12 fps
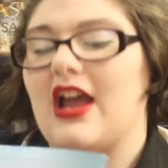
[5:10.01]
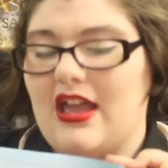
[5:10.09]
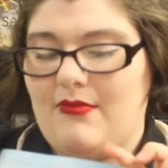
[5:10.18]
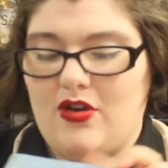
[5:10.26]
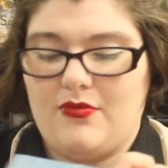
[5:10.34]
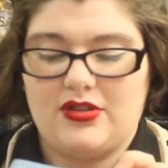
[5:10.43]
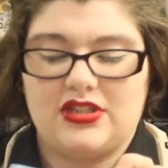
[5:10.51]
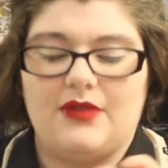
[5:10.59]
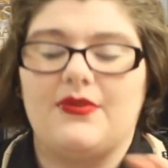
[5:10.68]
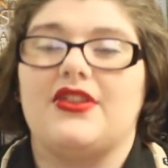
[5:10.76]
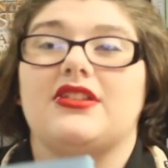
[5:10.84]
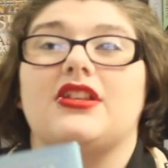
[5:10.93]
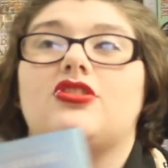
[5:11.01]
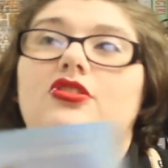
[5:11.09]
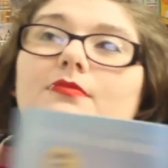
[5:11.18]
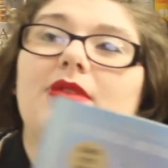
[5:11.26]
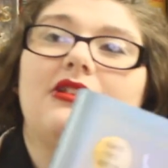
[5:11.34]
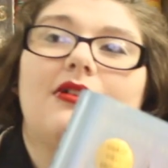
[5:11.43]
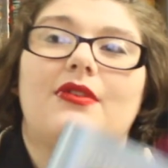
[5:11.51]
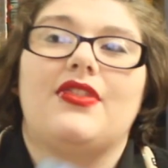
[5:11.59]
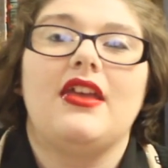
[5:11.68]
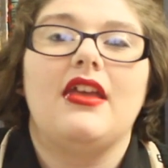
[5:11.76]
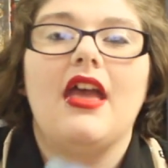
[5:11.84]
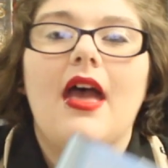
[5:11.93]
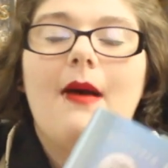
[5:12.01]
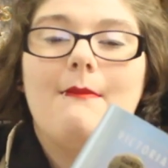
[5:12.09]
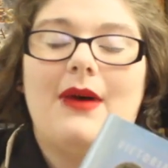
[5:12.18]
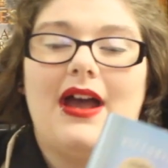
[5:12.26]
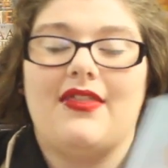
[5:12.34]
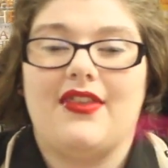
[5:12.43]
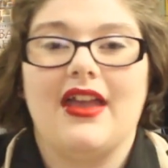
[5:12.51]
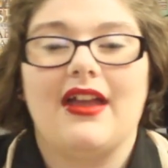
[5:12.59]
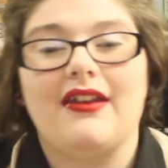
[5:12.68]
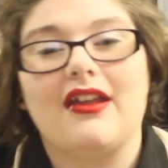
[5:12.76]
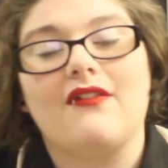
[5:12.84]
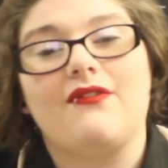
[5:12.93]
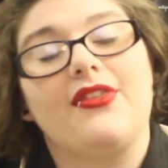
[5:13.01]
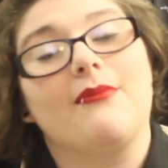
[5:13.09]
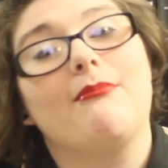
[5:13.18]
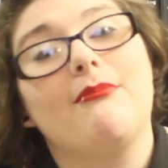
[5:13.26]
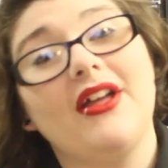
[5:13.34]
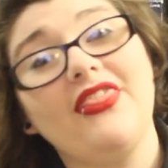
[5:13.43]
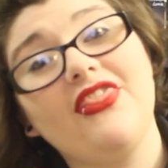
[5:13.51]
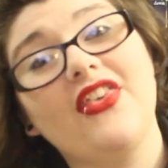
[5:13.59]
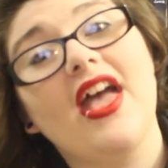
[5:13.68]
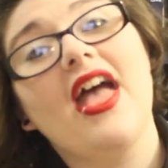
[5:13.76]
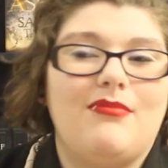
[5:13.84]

I am almost done with this. I should be done with it by the end of the month.